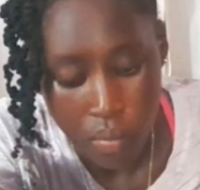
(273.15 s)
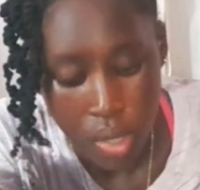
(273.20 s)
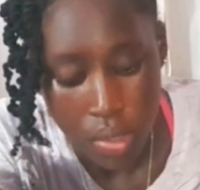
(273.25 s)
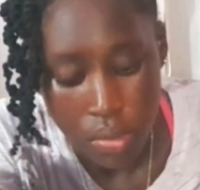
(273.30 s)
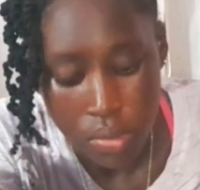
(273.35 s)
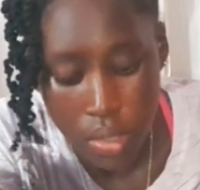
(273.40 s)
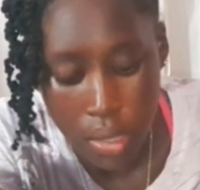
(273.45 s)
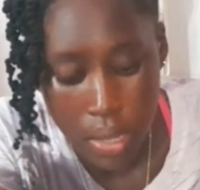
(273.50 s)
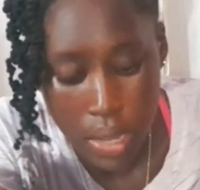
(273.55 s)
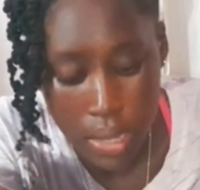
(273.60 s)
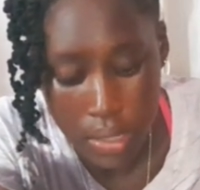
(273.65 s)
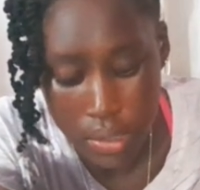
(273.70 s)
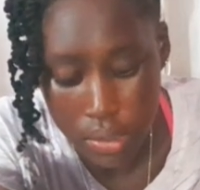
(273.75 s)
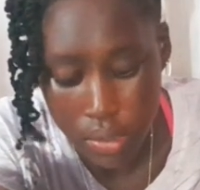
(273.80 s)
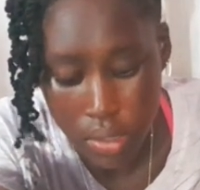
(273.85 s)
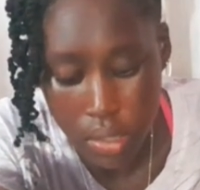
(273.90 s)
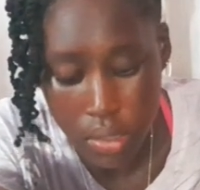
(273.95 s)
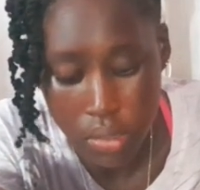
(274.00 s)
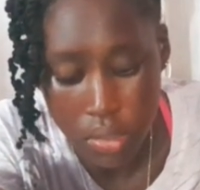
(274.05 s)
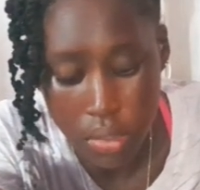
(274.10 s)
So guys,
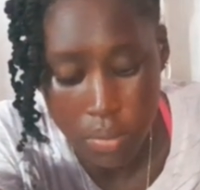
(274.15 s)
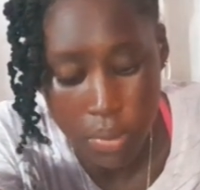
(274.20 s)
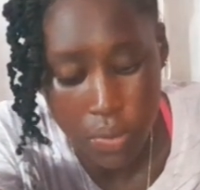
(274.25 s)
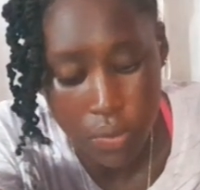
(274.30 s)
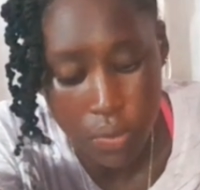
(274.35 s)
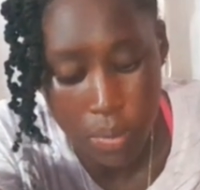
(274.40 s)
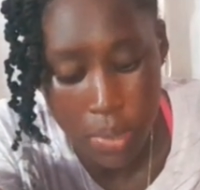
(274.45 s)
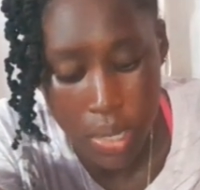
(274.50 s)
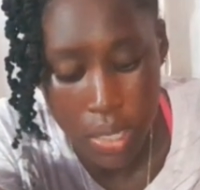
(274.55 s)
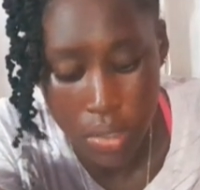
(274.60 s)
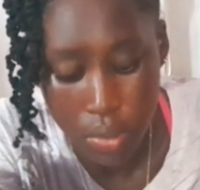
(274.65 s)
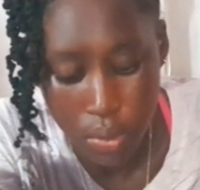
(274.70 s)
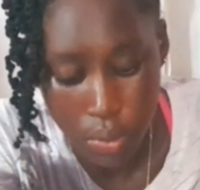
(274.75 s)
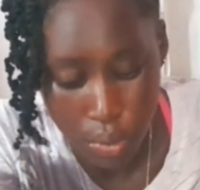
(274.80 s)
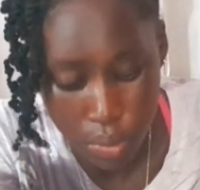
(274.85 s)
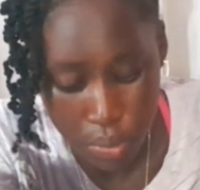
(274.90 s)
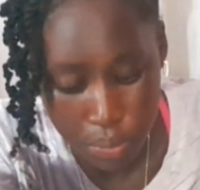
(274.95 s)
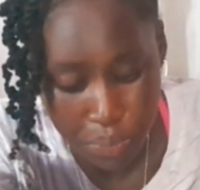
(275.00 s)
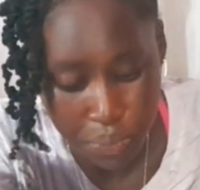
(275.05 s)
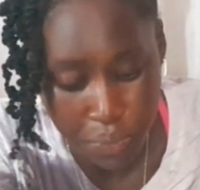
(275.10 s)
as some of you might
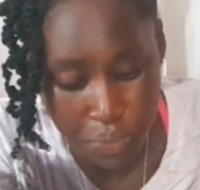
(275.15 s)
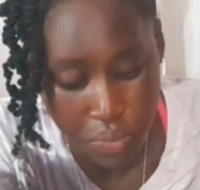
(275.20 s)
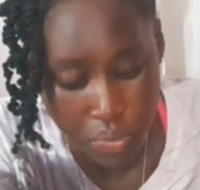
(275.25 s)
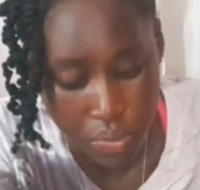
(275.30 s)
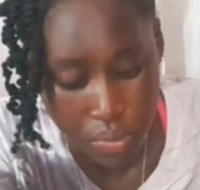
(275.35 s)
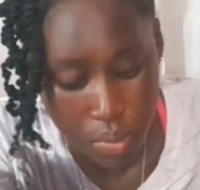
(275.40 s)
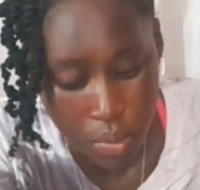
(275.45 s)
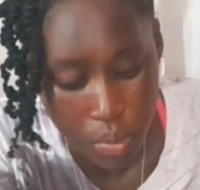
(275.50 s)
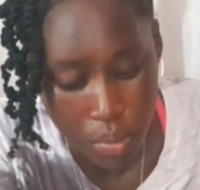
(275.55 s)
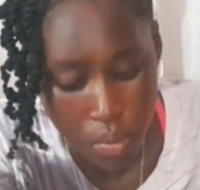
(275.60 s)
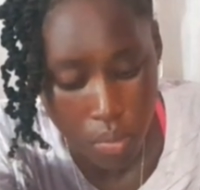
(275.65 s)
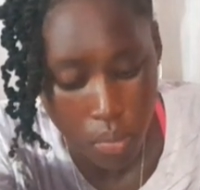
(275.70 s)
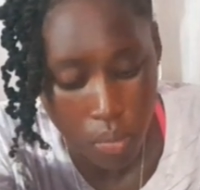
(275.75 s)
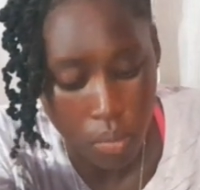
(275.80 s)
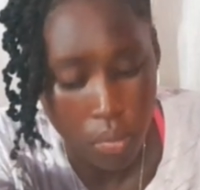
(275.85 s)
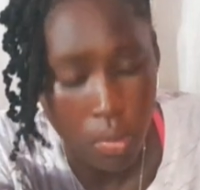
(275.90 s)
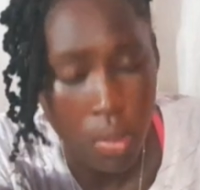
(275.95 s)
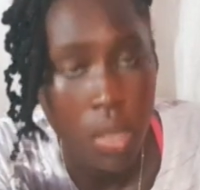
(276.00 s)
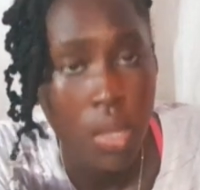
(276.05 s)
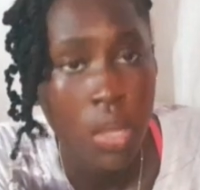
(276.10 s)
know,
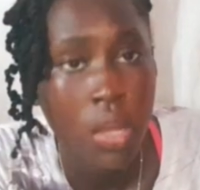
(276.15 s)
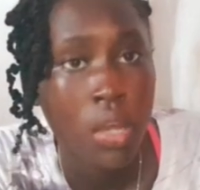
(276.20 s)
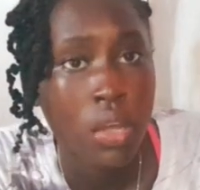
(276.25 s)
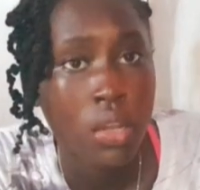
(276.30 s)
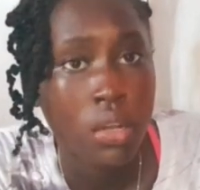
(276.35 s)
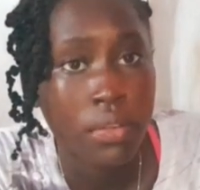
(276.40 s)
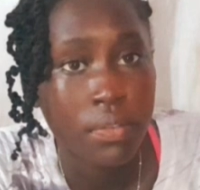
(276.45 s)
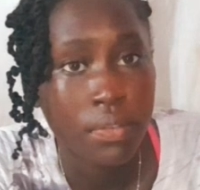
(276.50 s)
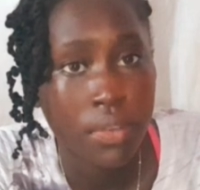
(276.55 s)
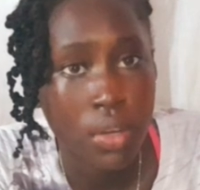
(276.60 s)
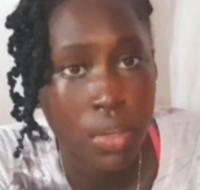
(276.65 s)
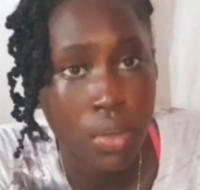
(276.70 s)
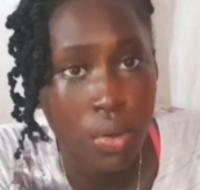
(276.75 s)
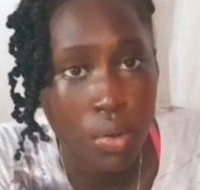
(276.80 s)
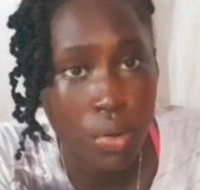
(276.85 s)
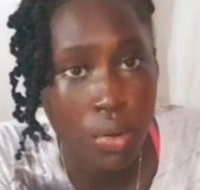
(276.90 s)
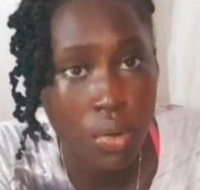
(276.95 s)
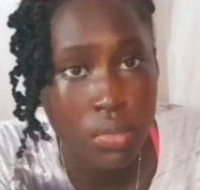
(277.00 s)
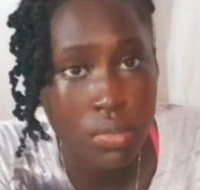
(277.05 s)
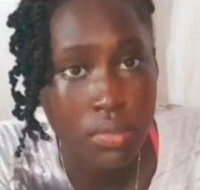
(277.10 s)
the
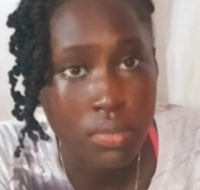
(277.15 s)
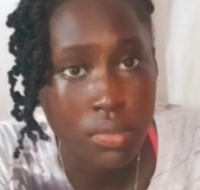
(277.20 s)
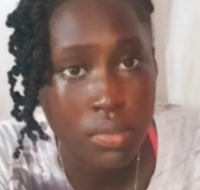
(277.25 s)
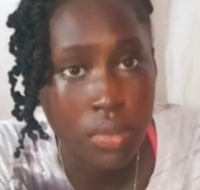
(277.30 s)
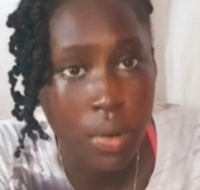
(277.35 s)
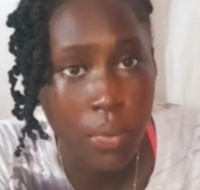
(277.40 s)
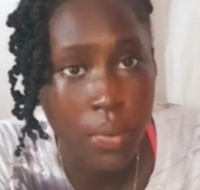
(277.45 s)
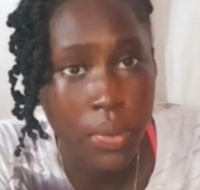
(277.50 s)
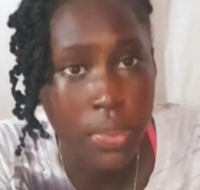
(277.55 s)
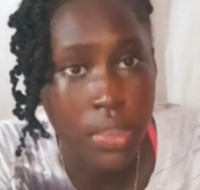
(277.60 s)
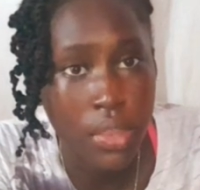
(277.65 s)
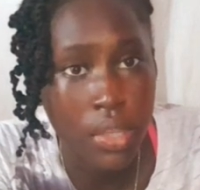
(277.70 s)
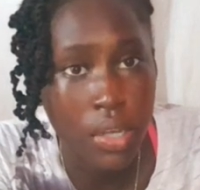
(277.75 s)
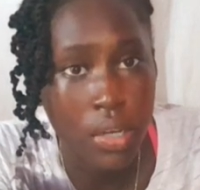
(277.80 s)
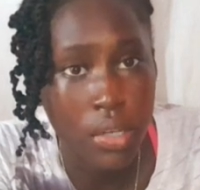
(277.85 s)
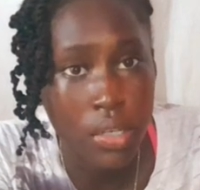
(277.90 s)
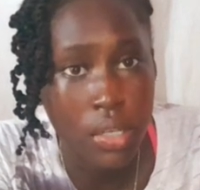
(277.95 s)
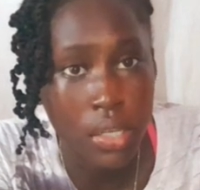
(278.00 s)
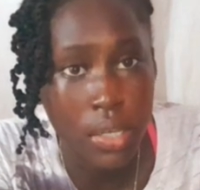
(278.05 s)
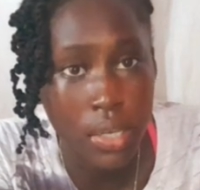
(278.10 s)
video with
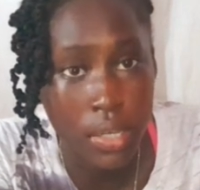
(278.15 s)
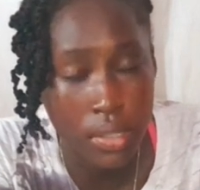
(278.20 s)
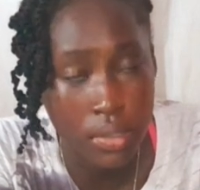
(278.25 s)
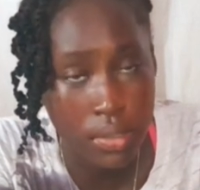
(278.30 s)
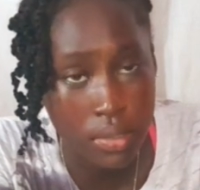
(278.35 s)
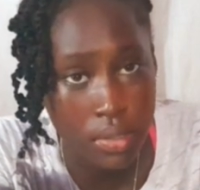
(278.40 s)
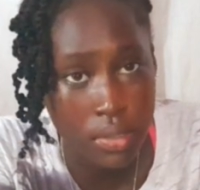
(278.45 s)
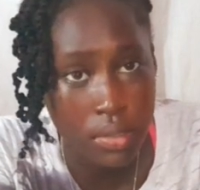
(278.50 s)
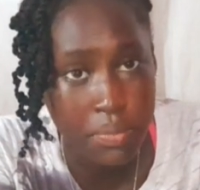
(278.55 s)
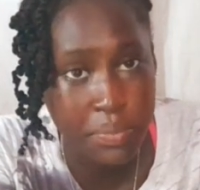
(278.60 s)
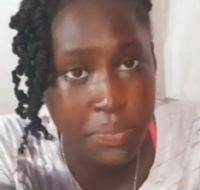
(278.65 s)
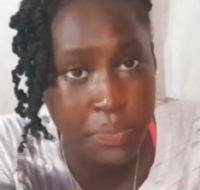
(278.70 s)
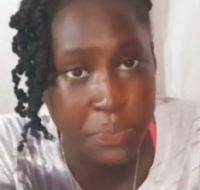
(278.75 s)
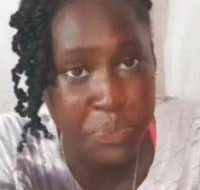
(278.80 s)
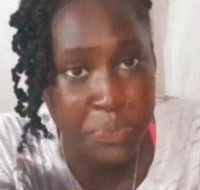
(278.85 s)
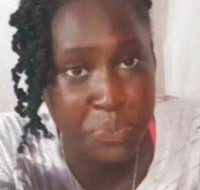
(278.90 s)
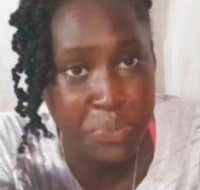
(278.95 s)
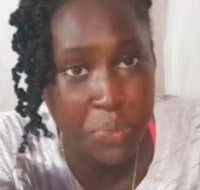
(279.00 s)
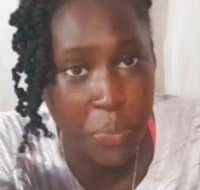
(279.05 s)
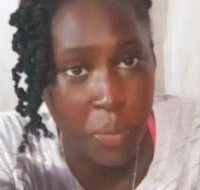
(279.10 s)
the kids
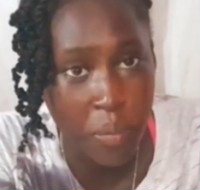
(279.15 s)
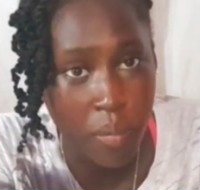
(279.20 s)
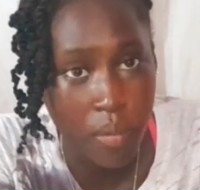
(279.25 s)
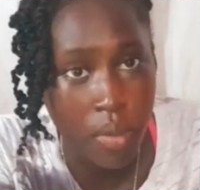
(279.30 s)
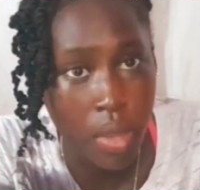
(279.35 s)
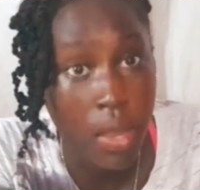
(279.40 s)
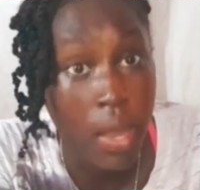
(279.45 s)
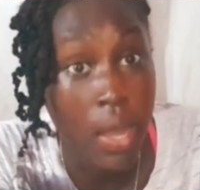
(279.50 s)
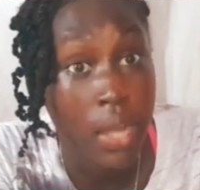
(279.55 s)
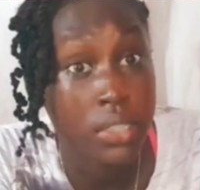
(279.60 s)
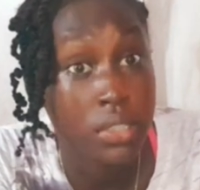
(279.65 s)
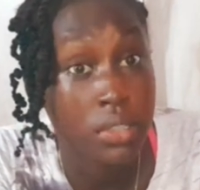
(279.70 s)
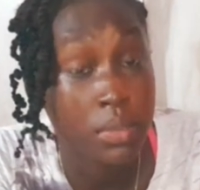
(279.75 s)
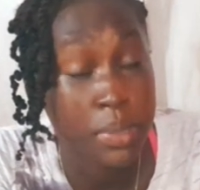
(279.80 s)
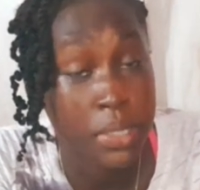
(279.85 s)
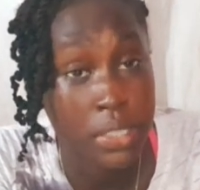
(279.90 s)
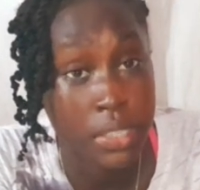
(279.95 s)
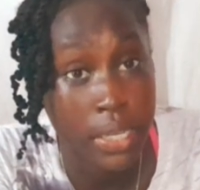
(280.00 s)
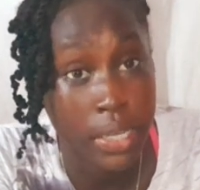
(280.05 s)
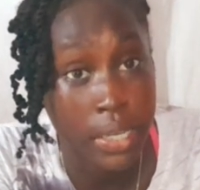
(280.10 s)
had to
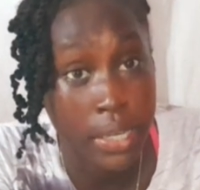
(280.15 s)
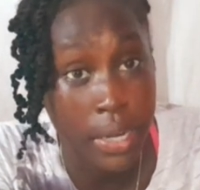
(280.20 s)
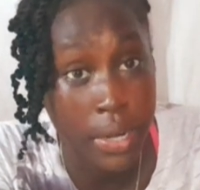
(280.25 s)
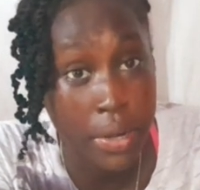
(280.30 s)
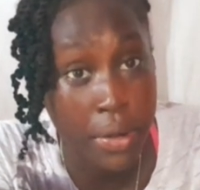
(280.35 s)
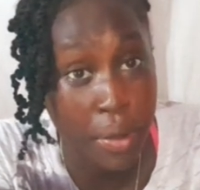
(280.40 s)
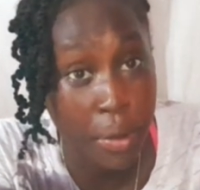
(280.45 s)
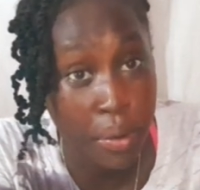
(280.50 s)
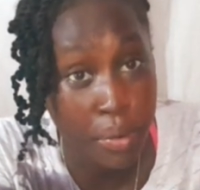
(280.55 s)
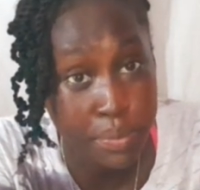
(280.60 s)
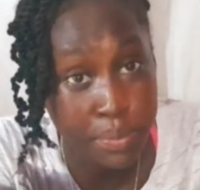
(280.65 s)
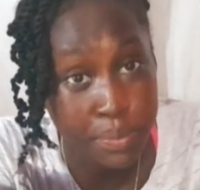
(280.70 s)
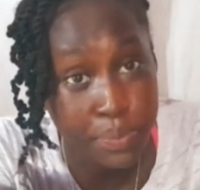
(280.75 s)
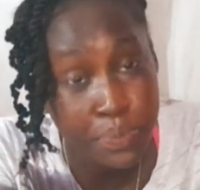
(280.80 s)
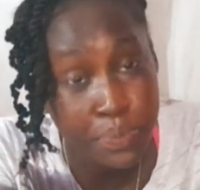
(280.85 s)
be taken down,